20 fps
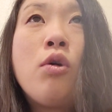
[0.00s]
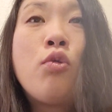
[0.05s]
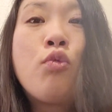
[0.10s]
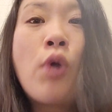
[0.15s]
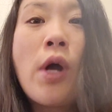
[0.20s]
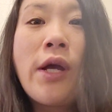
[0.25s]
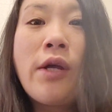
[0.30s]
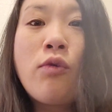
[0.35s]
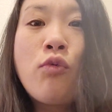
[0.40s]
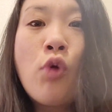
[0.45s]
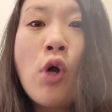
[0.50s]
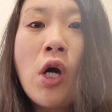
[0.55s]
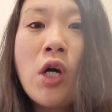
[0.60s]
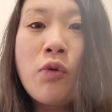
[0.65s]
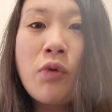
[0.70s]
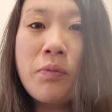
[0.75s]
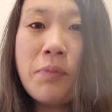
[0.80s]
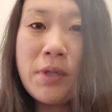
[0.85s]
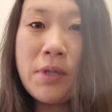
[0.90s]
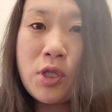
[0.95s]
right and wrong
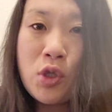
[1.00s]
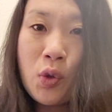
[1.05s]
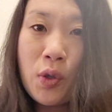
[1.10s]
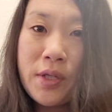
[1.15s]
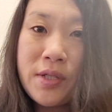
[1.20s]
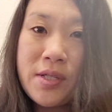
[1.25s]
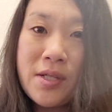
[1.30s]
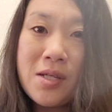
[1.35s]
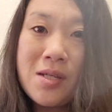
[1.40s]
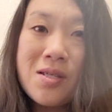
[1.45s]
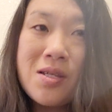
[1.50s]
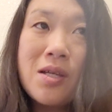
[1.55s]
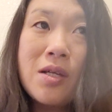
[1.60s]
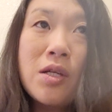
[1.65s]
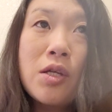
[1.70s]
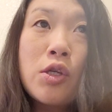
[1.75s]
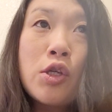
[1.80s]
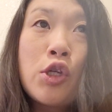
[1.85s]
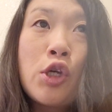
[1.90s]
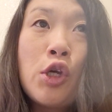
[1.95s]
would be choices.
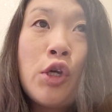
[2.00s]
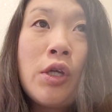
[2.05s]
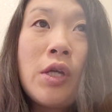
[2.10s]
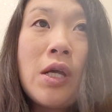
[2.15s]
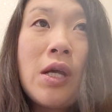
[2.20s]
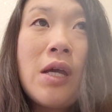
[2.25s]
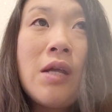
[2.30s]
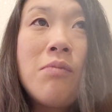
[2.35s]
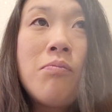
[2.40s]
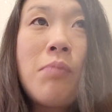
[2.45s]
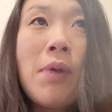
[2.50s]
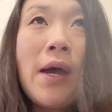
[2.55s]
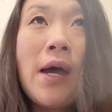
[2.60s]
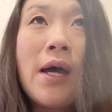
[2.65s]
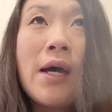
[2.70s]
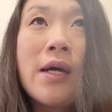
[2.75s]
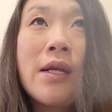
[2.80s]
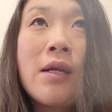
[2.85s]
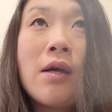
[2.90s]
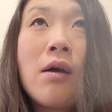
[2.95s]
Good and
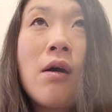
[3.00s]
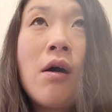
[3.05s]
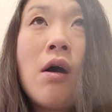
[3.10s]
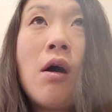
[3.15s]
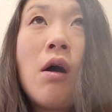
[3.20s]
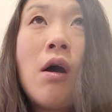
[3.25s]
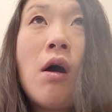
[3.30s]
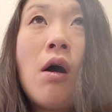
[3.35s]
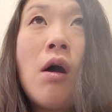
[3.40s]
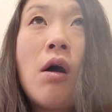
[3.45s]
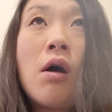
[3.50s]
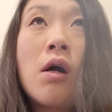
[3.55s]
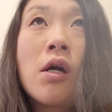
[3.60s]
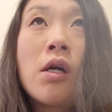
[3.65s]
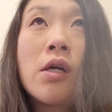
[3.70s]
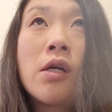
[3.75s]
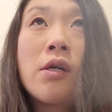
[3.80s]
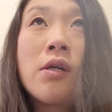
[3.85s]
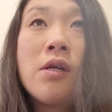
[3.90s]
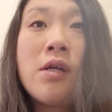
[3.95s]
bad
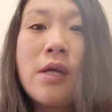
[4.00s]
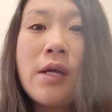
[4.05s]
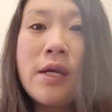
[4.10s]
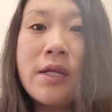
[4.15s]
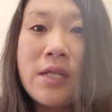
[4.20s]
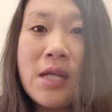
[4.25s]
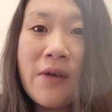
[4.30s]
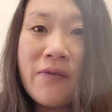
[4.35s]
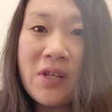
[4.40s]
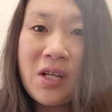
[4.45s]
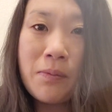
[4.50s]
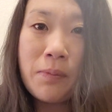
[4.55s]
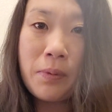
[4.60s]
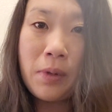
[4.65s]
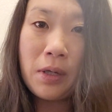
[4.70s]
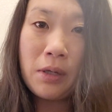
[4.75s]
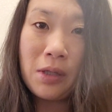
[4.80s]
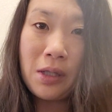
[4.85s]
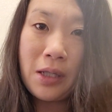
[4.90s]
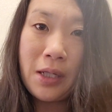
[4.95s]
are
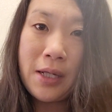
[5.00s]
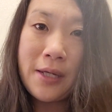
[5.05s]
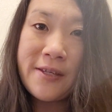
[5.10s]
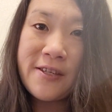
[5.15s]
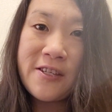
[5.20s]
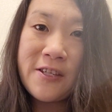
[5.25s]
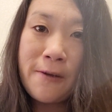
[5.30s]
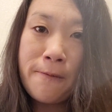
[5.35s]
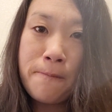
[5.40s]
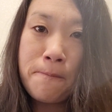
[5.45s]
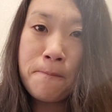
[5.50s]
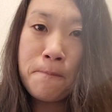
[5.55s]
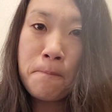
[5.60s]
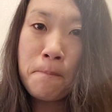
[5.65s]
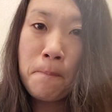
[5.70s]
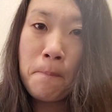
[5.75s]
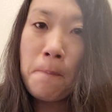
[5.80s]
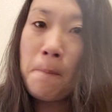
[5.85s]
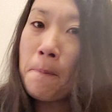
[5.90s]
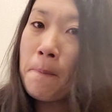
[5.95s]
inevitabilities.
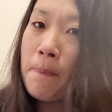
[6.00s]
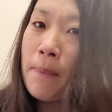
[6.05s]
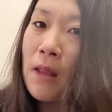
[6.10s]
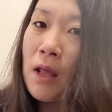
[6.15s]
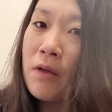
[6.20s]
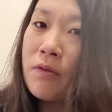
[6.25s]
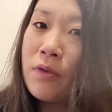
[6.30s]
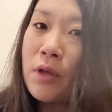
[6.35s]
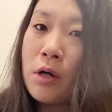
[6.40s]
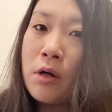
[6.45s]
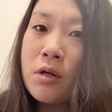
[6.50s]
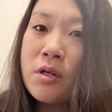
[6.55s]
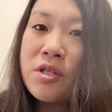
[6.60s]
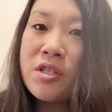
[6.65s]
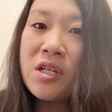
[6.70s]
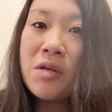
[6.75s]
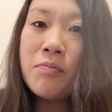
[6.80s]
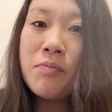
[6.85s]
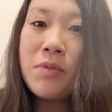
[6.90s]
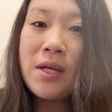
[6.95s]
There are
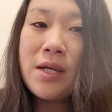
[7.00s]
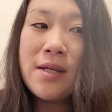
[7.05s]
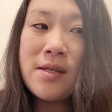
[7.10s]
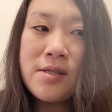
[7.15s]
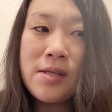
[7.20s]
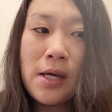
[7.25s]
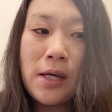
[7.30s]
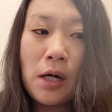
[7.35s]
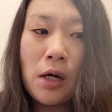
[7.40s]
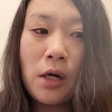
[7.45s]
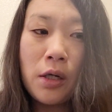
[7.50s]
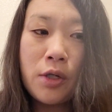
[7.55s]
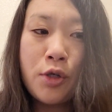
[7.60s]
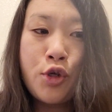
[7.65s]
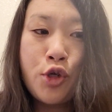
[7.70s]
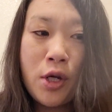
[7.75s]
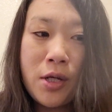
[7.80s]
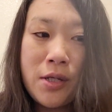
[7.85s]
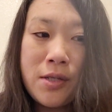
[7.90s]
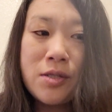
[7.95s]
some things that are
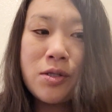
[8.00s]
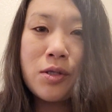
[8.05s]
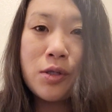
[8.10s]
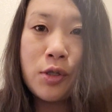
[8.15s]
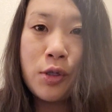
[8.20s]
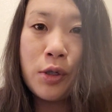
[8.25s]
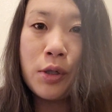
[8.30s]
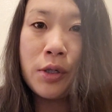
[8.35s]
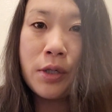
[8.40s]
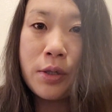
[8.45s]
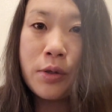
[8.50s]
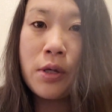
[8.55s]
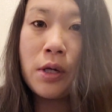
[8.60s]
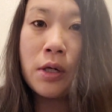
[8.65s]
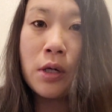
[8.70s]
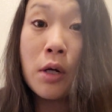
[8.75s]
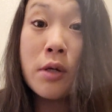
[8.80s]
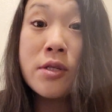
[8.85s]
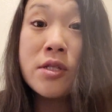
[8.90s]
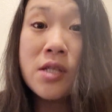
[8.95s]
just good. There
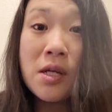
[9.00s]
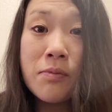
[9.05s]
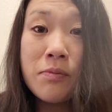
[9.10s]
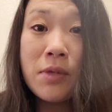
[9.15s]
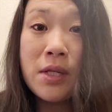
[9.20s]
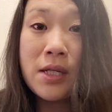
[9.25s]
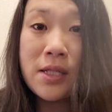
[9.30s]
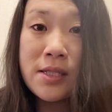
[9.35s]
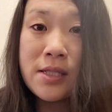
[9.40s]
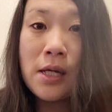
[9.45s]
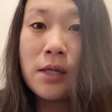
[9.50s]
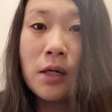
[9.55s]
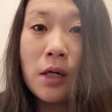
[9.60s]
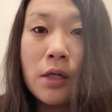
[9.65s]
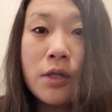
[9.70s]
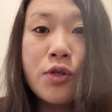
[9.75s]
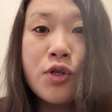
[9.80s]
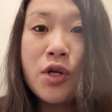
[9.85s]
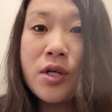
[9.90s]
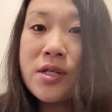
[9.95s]
are some things that
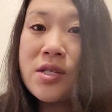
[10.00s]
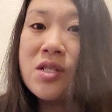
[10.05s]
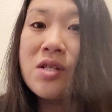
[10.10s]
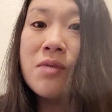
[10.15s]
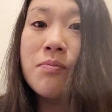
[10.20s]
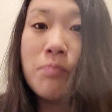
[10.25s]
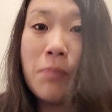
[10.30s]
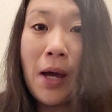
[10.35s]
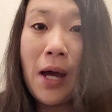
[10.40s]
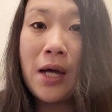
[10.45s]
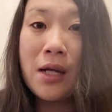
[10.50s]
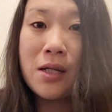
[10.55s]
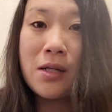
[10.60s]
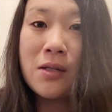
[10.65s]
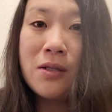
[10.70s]
are just bad.